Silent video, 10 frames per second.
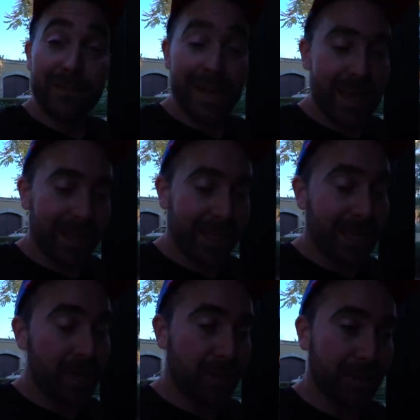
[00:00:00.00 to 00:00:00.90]

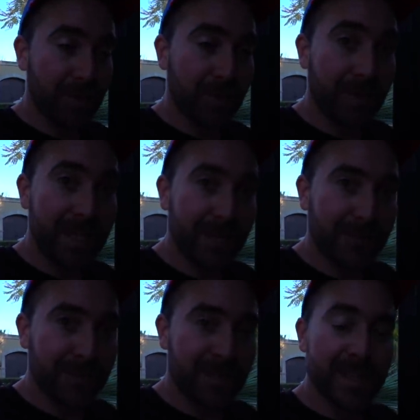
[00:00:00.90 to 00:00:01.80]
Fanatic, a little
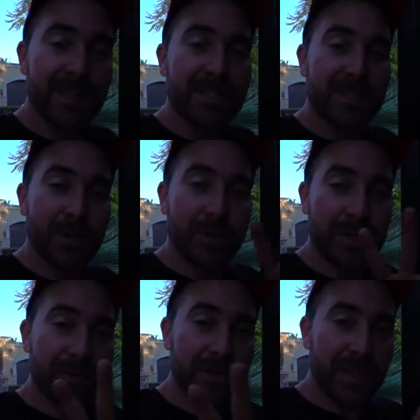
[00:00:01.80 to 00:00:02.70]
gift. So
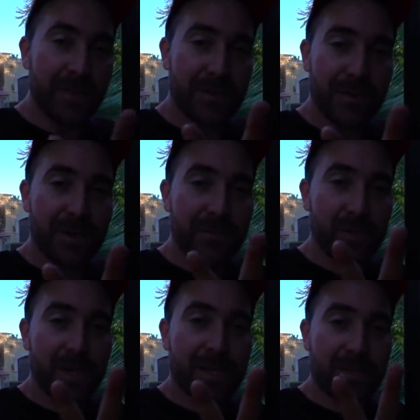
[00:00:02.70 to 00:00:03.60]
if either of
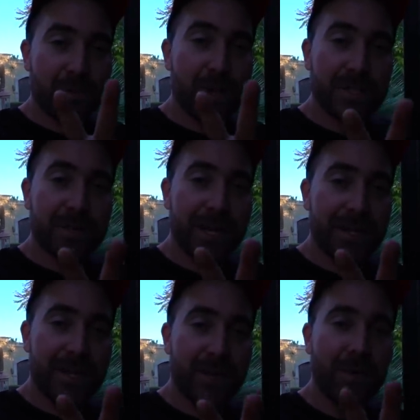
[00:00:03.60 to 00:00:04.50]
you guys are watching
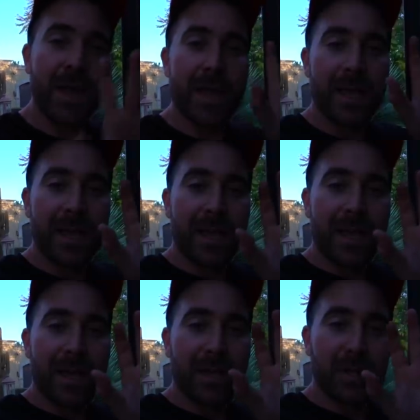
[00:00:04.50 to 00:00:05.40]
right now,
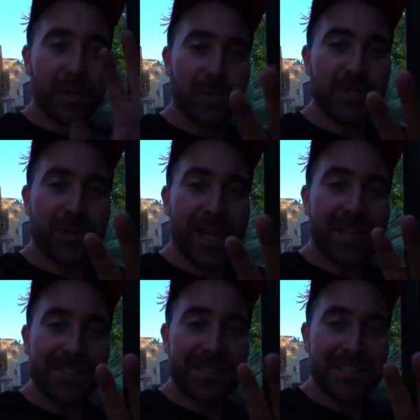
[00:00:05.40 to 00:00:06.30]
close your
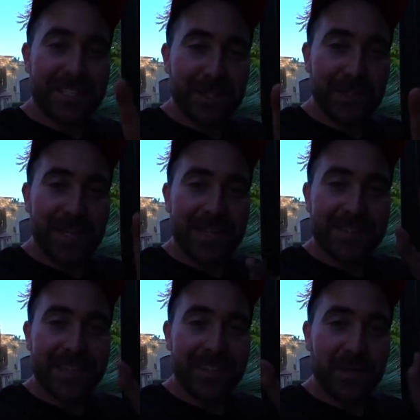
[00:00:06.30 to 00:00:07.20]
eyes until I
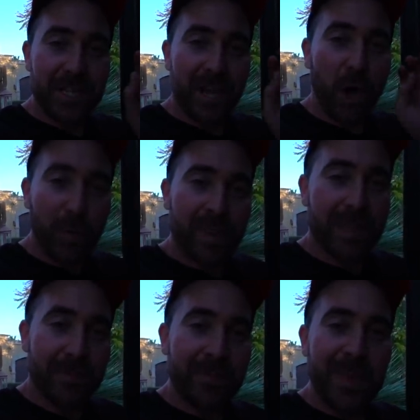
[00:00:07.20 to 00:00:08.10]
say you can open
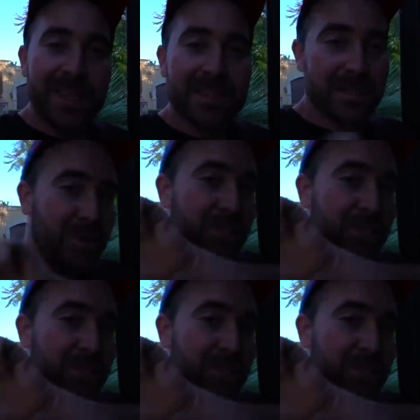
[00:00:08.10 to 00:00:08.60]
them, because I'm going